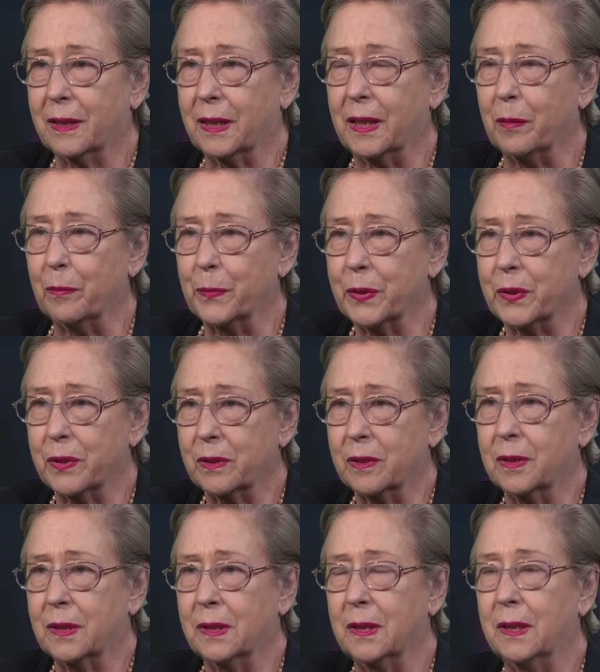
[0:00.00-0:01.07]
glimpse
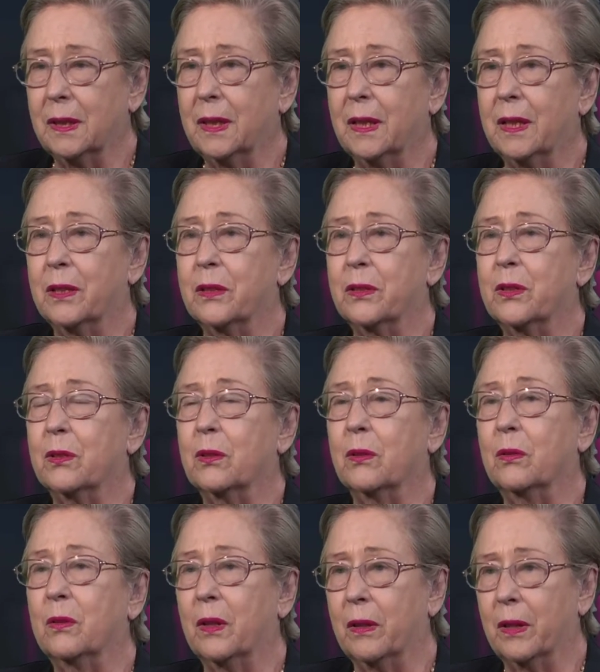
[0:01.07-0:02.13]

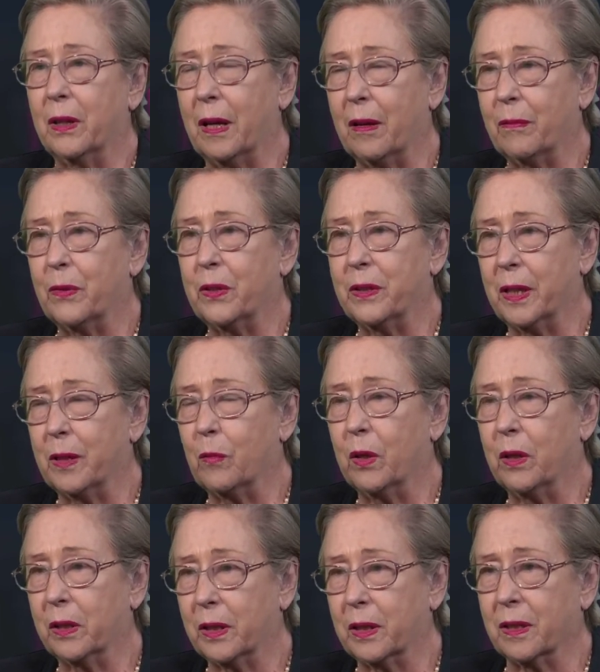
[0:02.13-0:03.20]
into the everyday
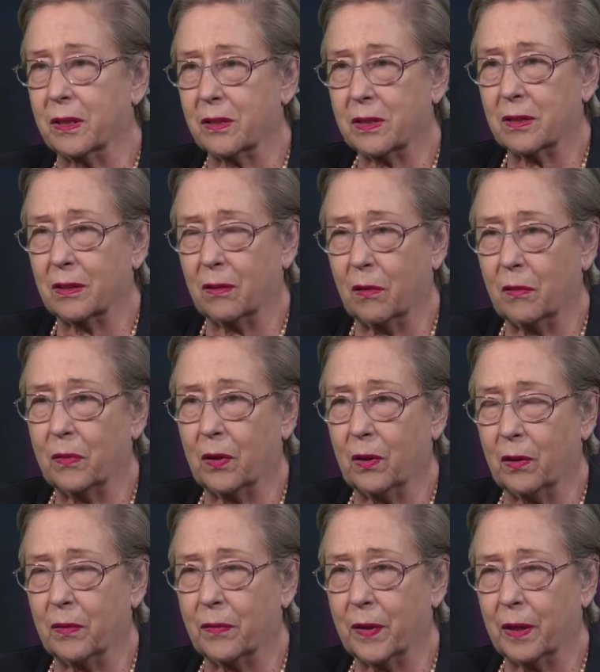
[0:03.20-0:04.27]
workings of,
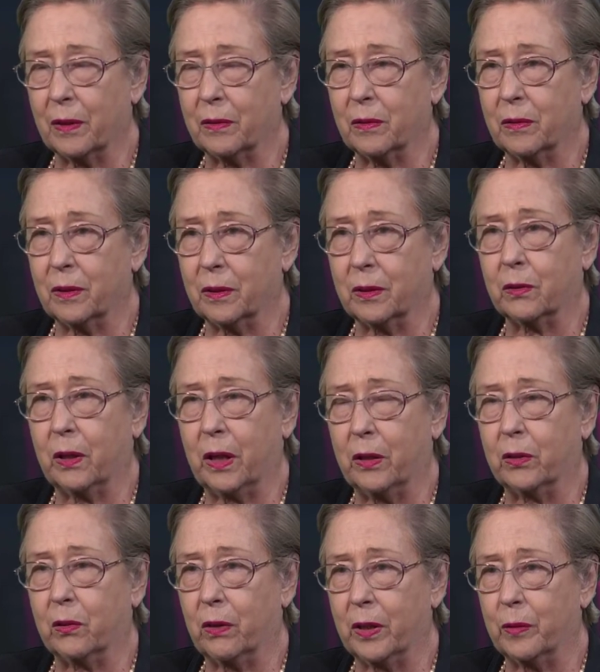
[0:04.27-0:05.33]
of that
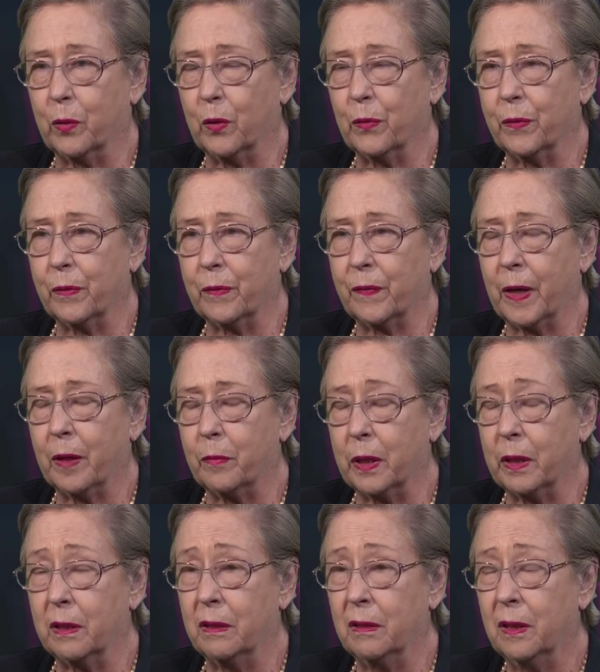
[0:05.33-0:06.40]
incredible
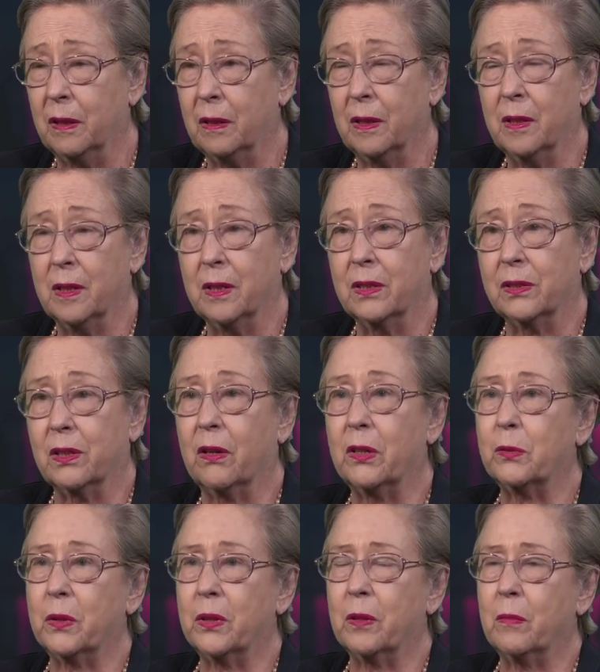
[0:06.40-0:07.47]
family. So
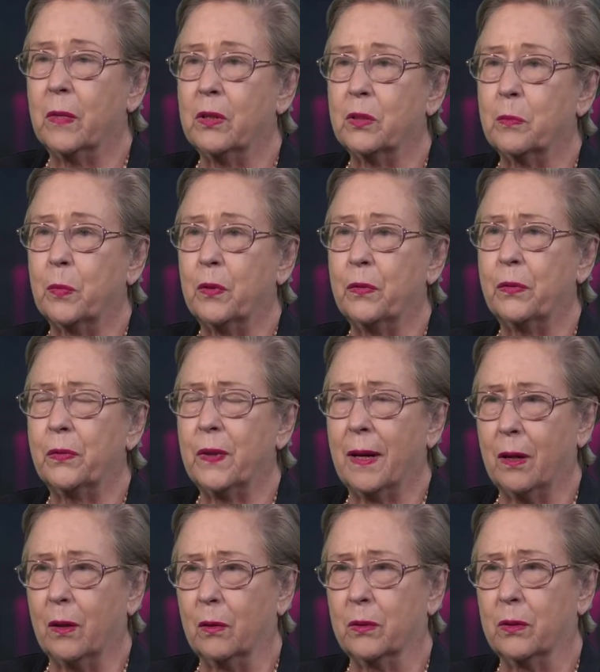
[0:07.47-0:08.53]
it's with a most
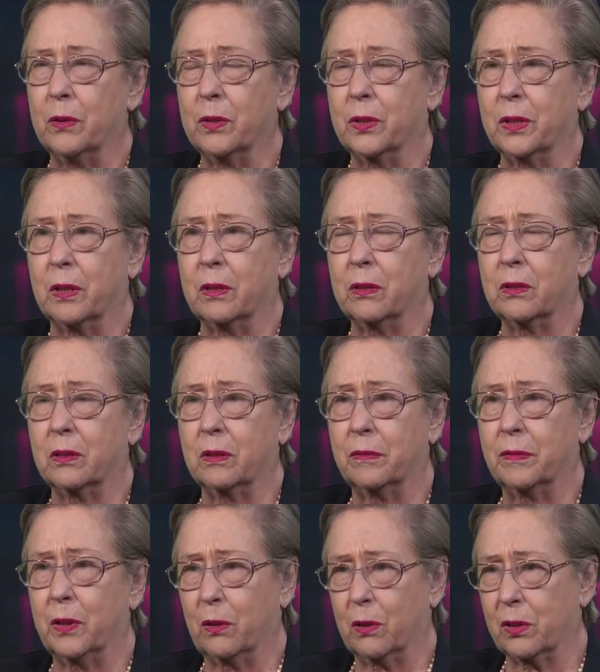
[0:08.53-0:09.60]
profound sense
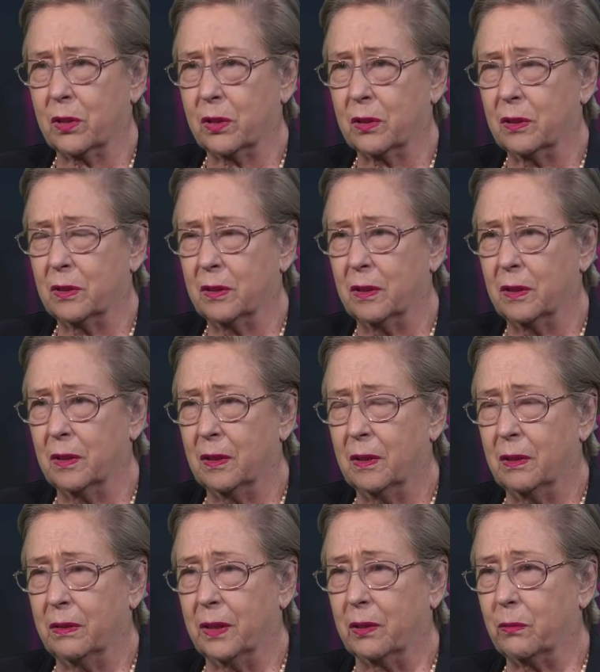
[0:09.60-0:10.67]
of loss
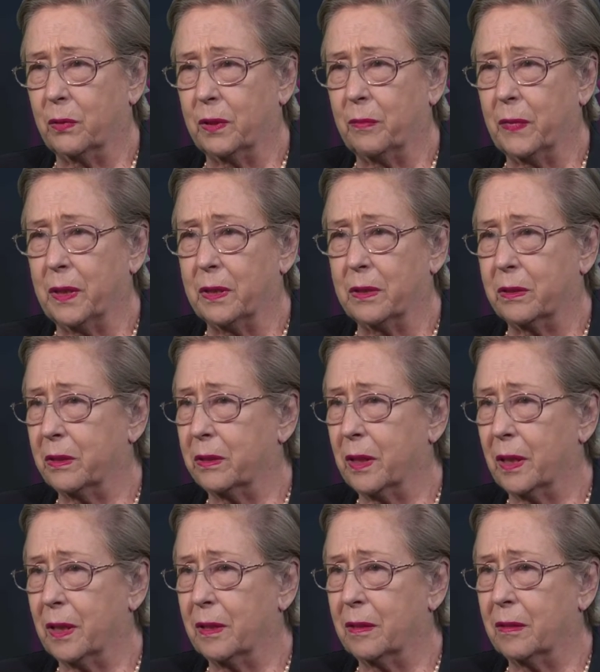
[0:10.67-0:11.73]
that we meet
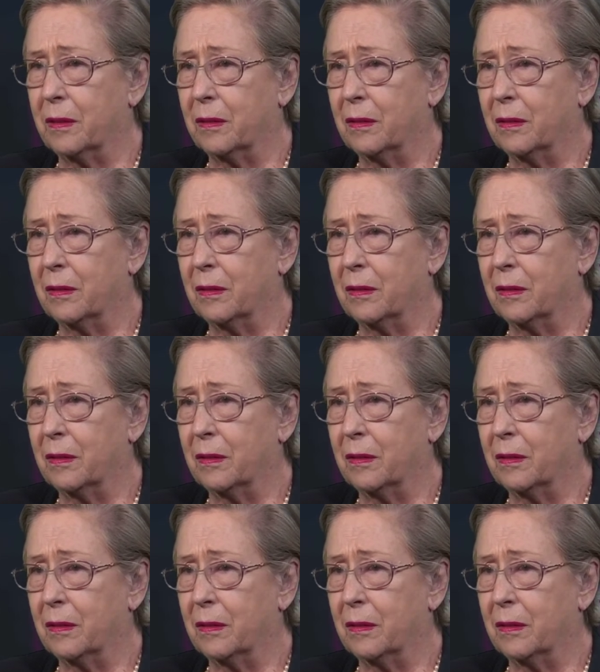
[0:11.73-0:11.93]
today,